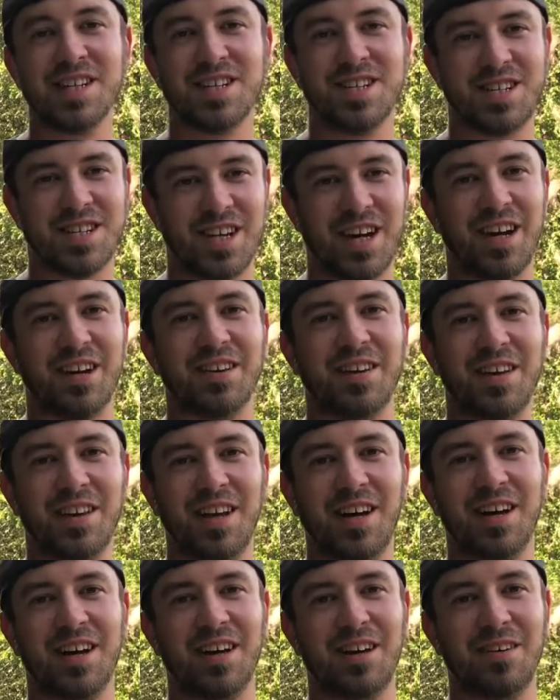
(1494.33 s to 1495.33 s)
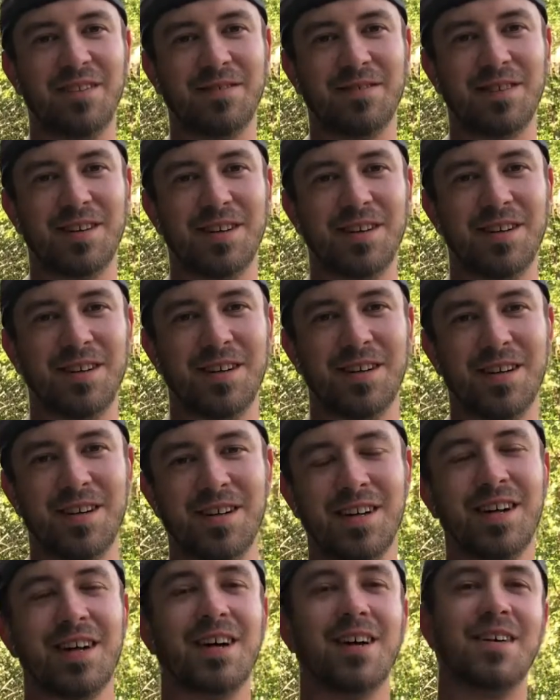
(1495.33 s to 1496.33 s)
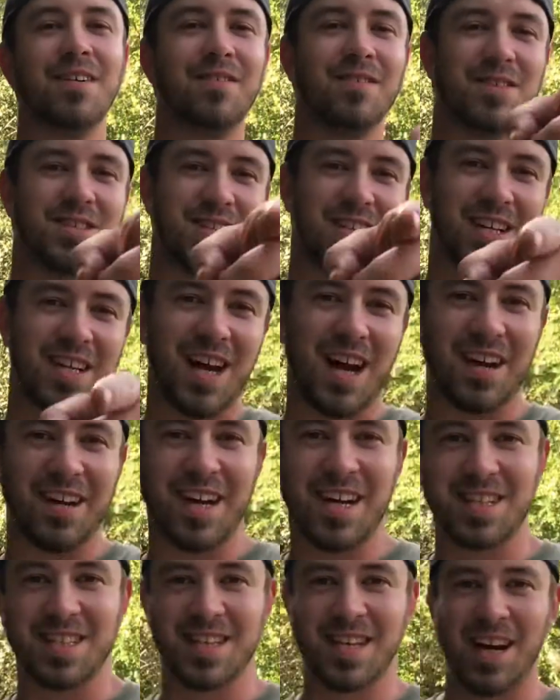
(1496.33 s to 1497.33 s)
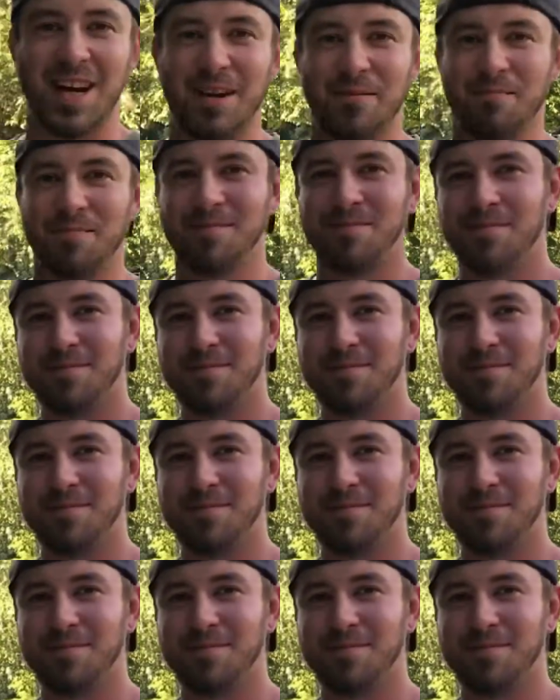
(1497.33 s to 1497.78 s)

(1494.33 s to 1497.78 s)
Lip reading: Share the love. We'll see y'all next time.